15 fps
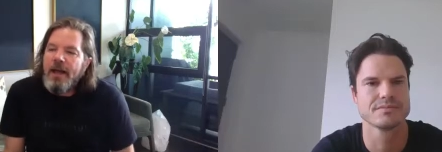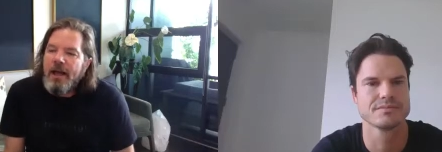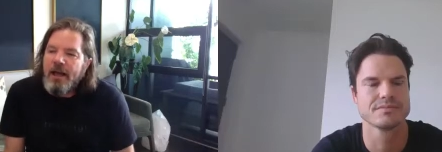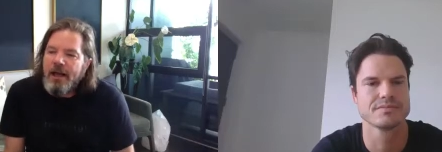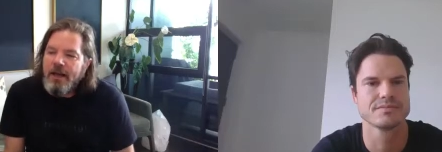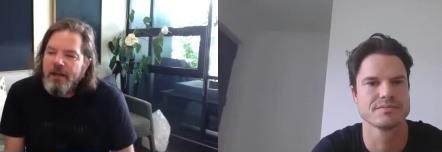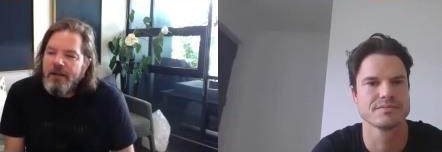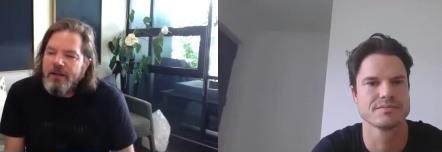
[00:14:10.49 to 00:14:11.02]

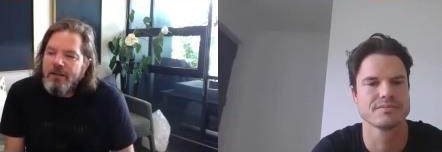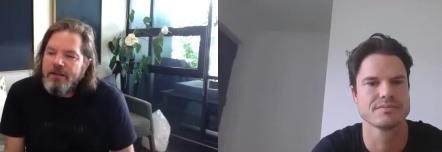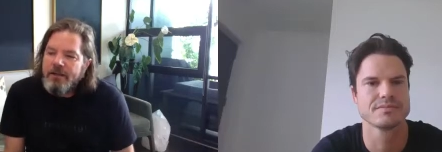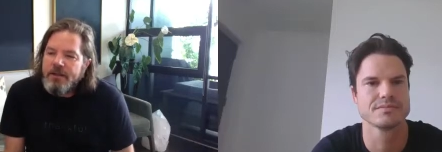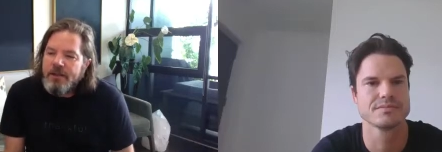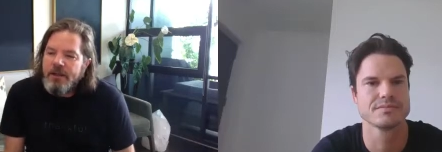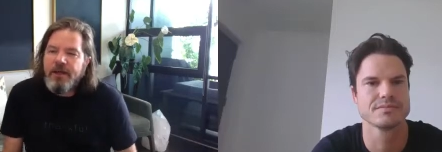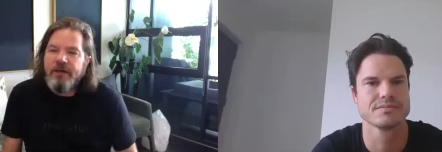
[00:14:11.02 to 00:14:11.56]
Speaker 1: and
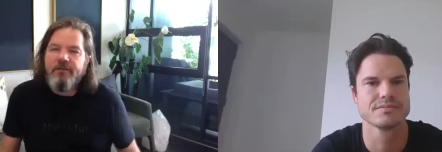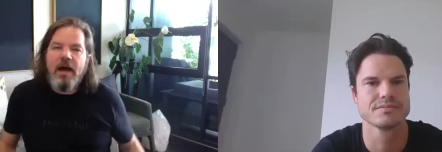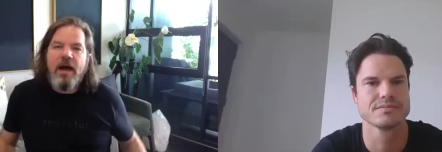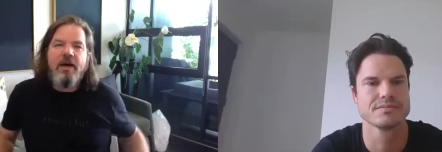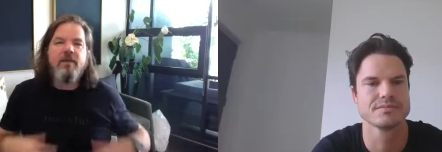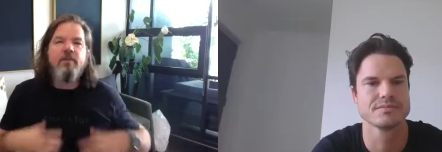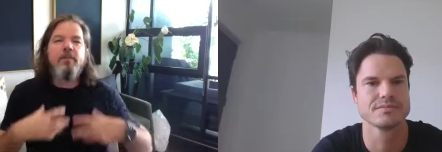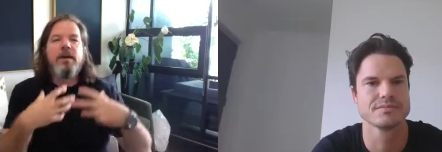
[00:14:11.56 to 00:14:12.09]
give
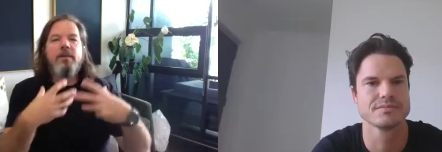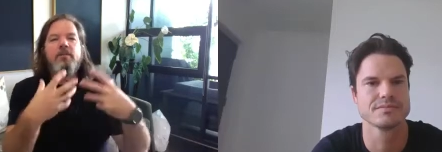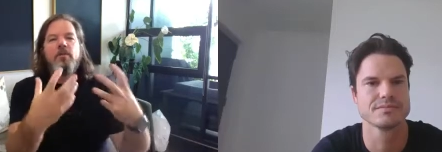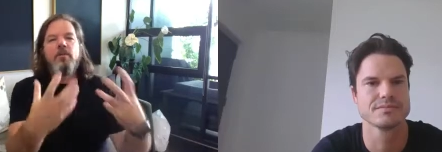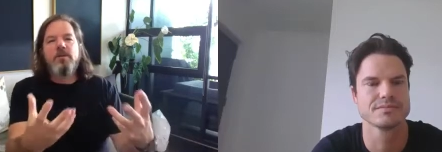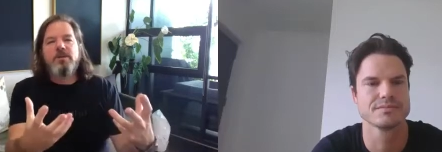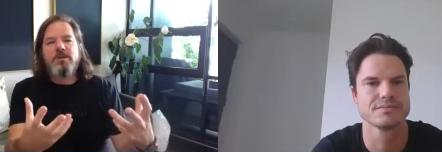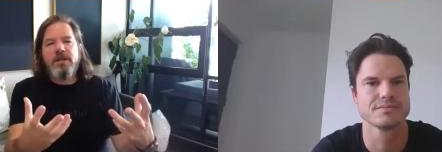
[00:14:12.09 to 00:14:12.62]
other
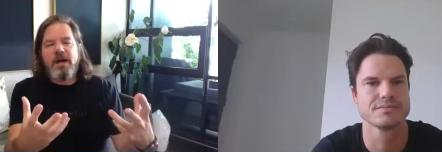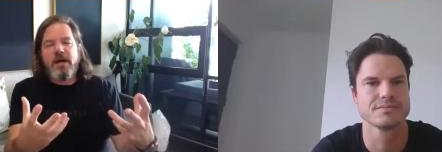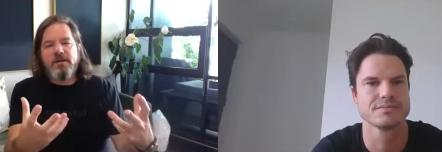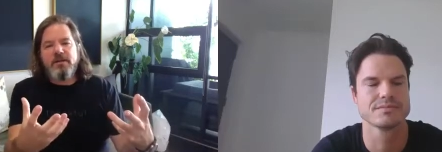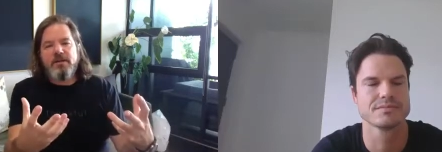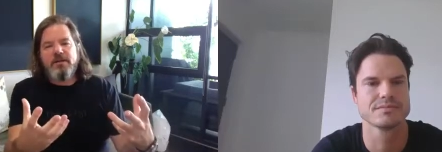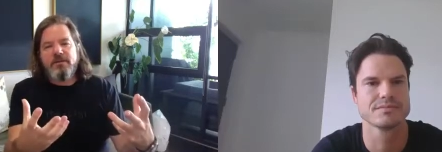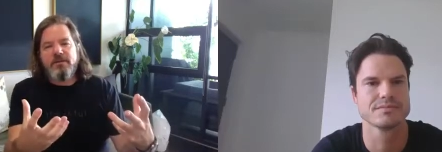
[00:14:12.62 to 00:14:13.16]
people the
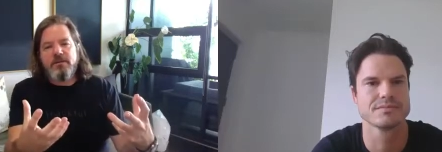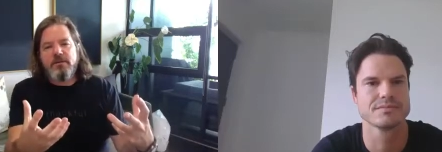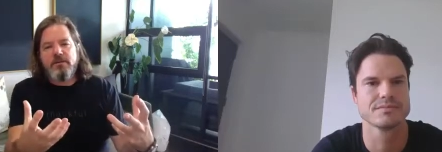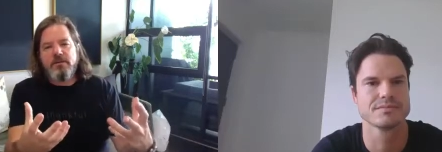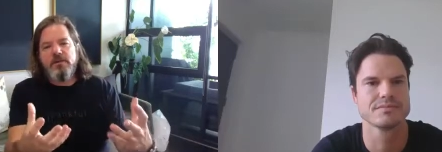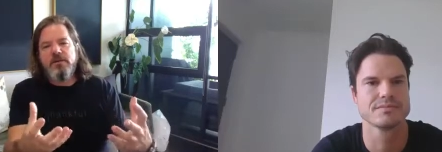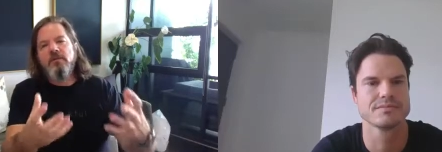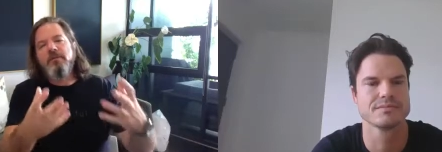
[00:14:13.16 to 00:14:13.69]
chance
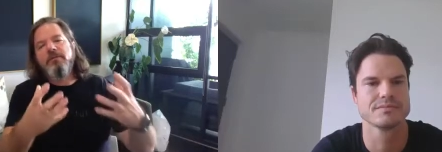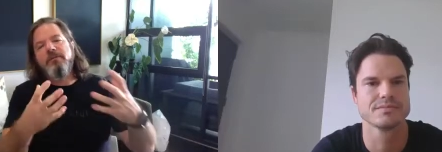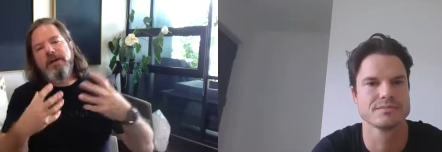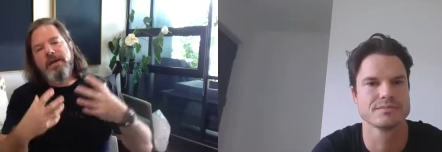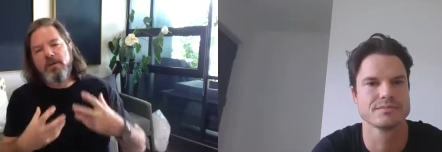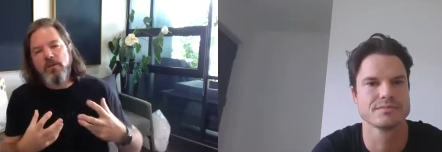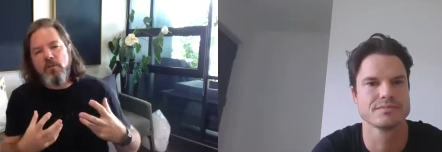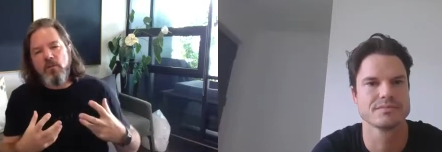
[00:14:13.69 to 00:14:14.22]
to
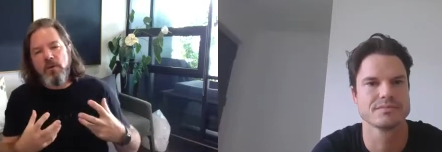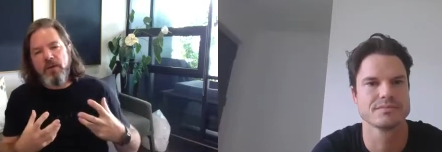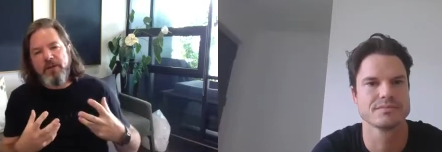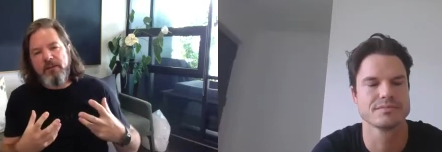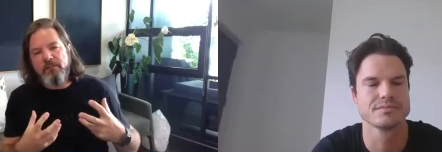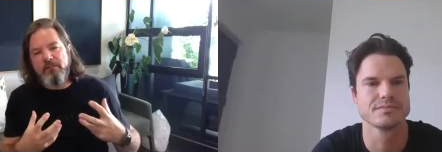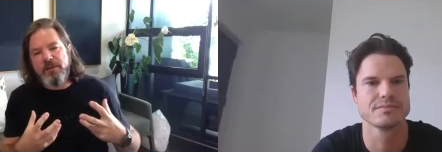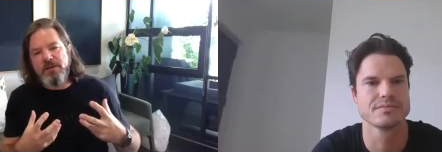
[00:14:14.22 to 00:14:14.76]
reflect on what
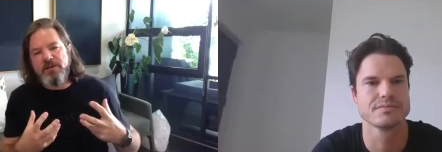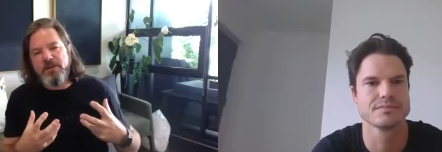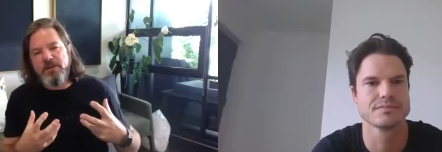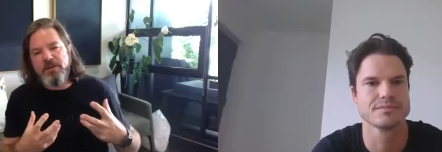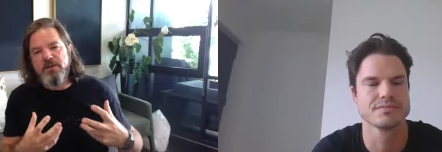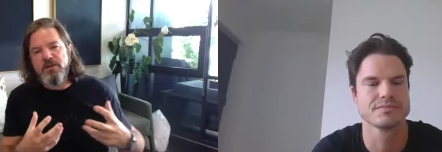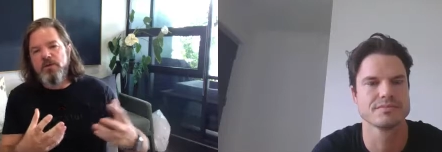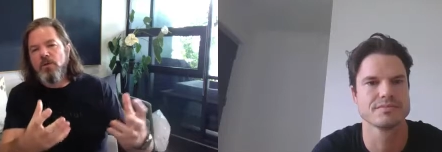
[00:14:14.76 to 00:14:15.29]
that message
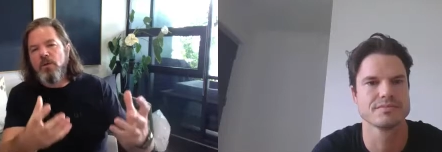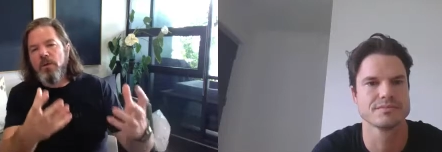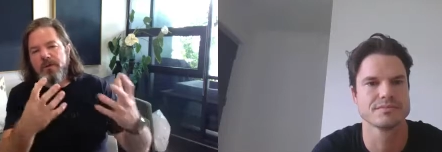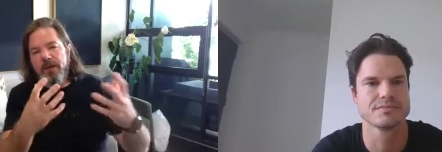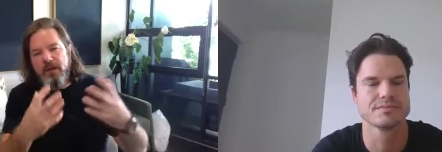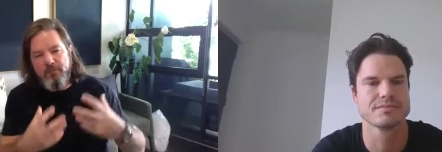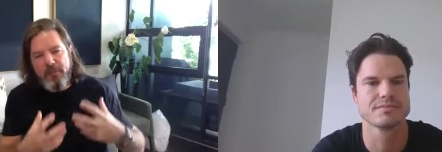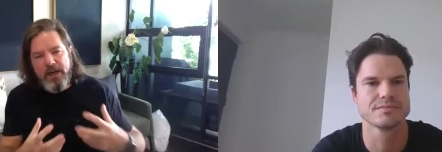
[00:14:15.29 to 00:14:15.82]
is or what
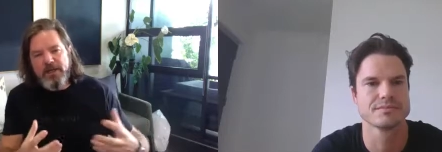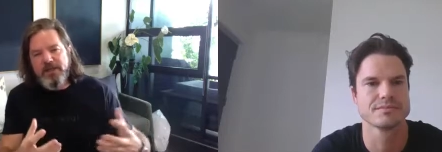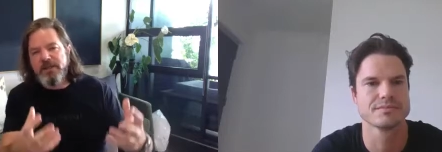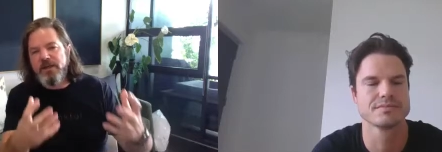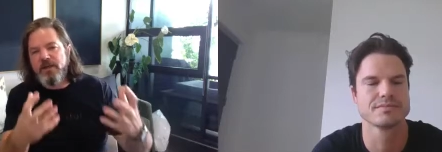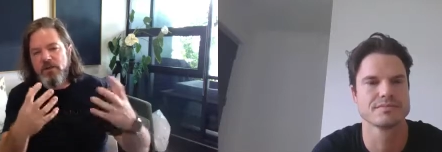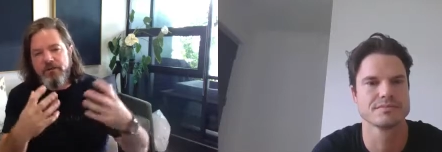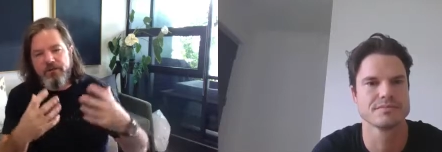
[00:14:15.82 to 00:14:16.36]
that
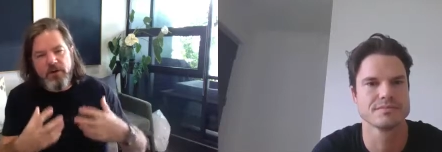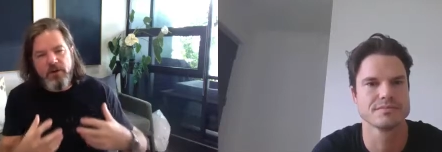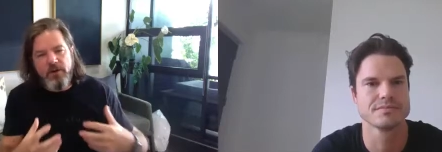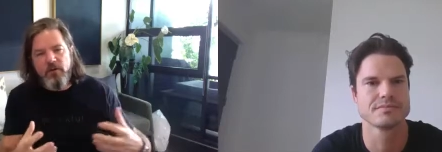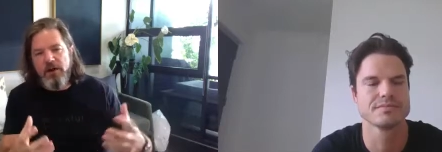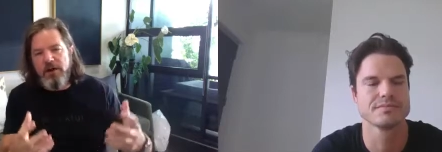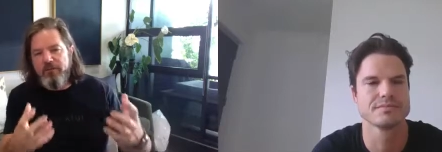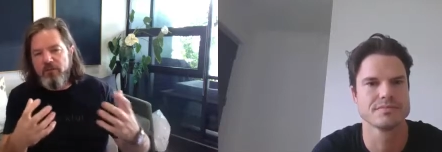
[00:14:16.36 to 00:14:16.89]
painting or
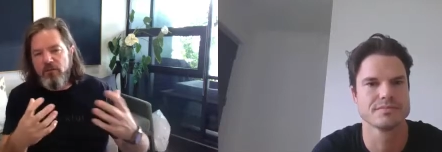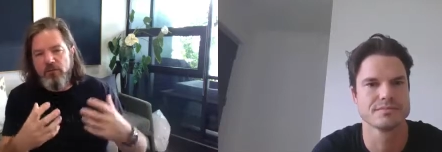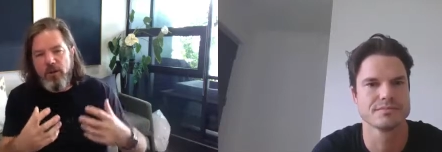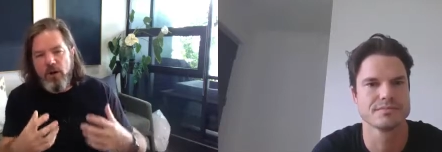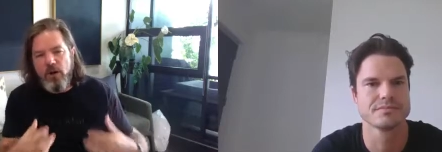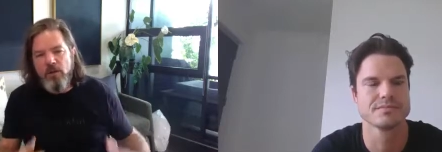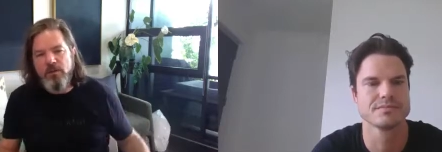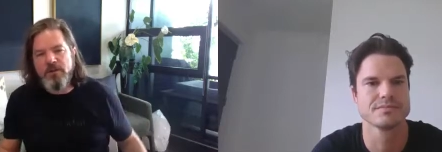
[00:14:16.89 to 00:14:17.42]
photograph or
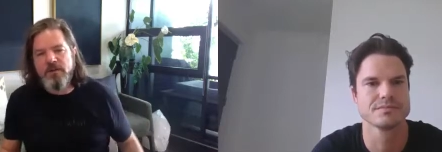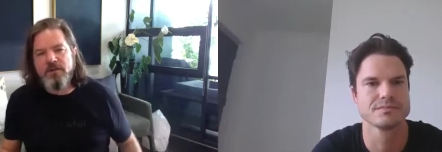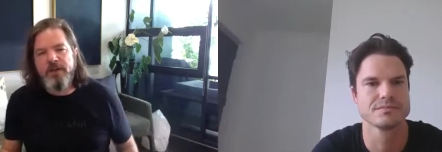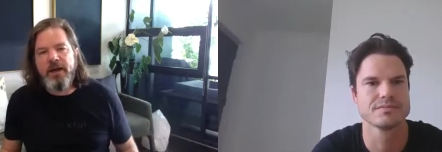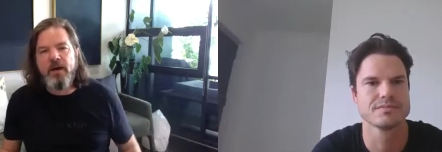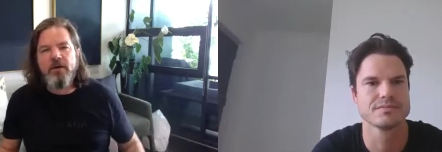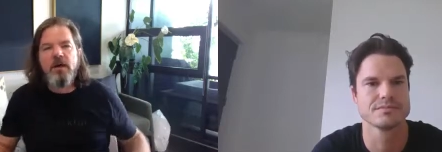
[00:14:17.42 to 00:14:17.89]
poem is about